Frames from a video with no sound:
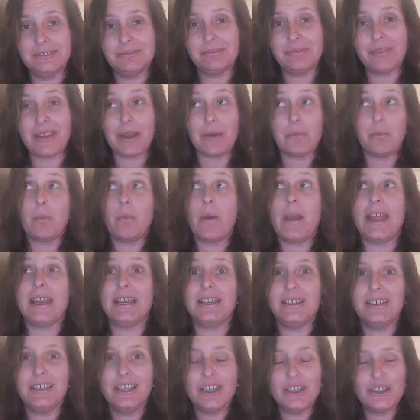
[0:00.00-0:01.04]
and
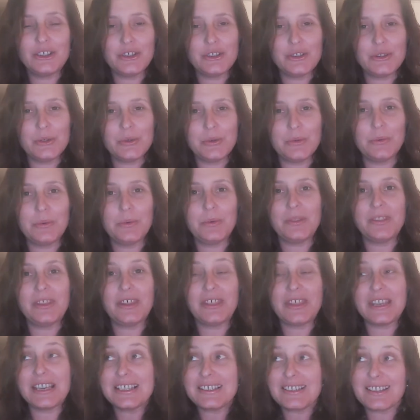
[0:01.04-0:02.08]
when to do the
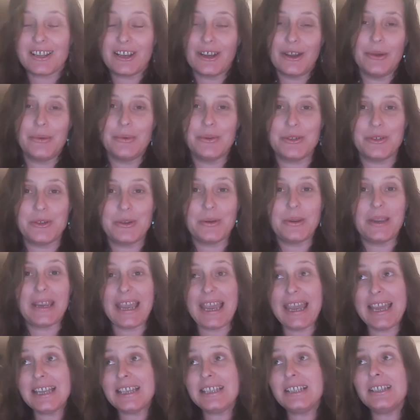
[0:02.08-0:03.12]
things that I was doing
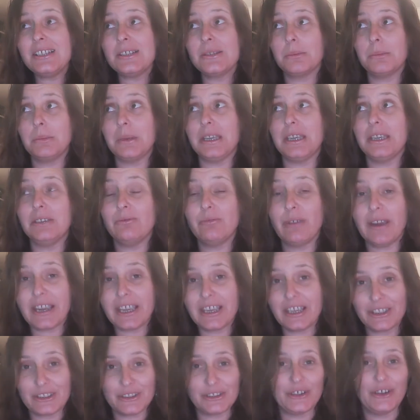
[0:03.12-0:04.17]
and to be
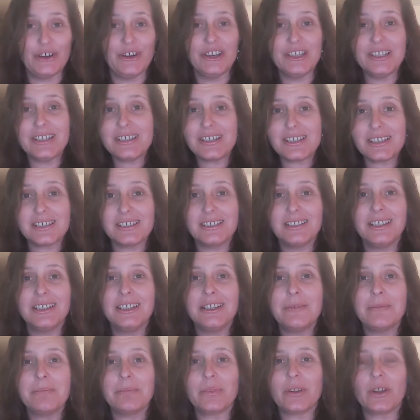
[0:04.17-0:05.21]
recognised,
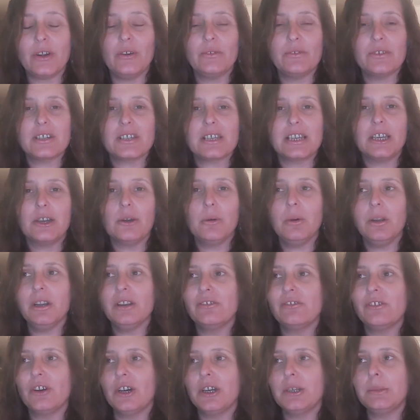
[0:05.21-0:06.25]
obviously
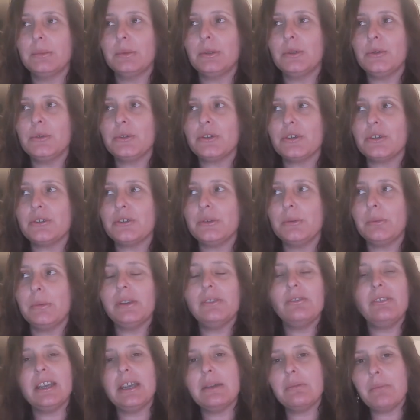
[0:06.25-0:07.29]
qualified, but also to
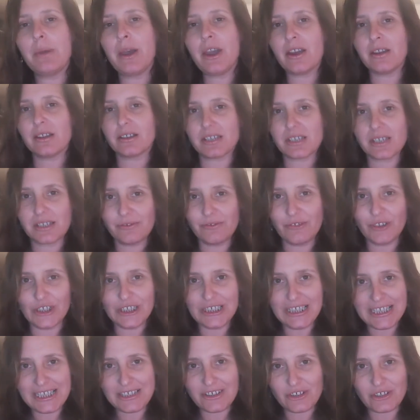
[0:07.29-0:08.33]
be reimbursed
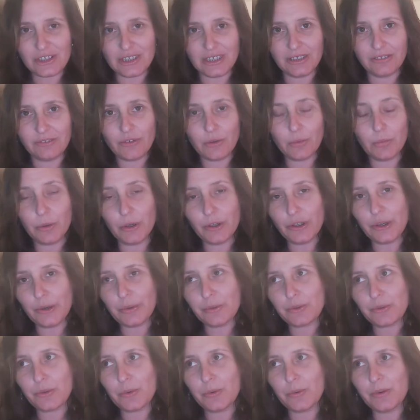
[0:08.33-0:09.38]
financially for what I
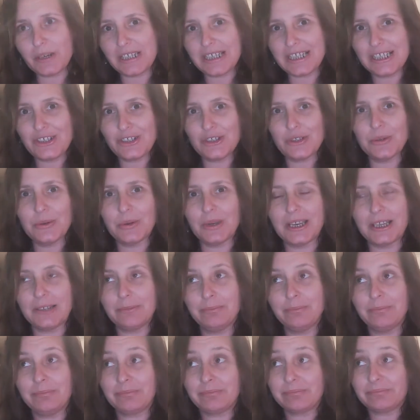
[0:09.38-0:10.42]
was already
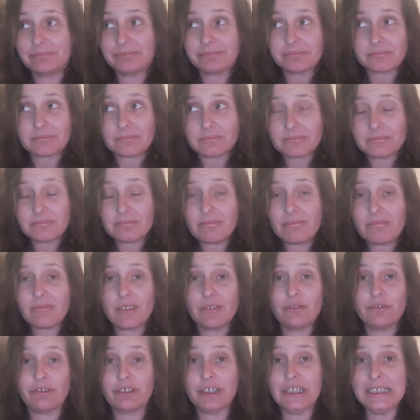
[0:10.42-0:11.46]
doing
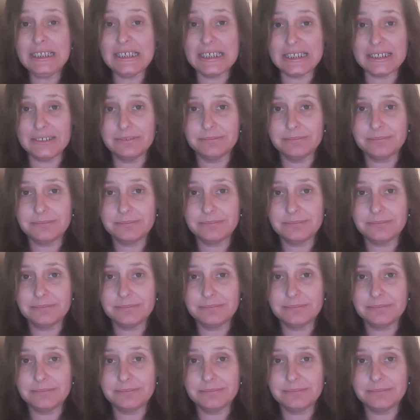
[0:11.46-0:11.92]
freely.